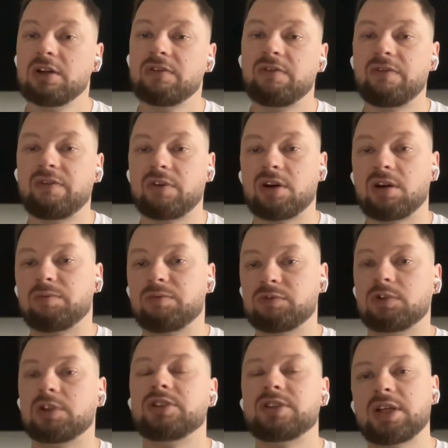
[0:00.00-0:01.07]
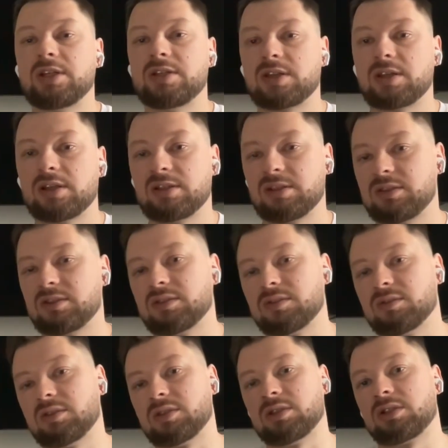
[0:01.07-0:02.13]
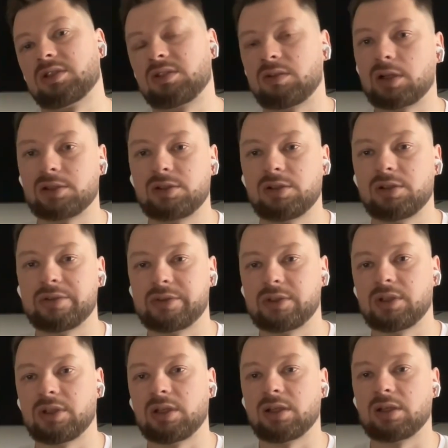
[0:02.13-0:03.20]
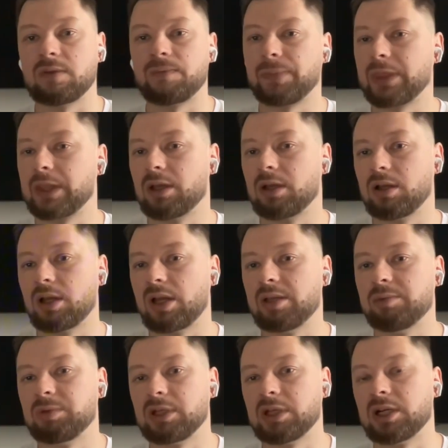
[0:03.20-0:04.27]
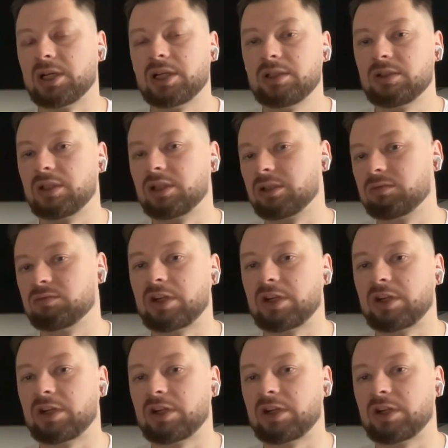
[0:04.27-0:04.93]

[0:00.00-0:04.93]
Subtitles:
from raw data to structured API like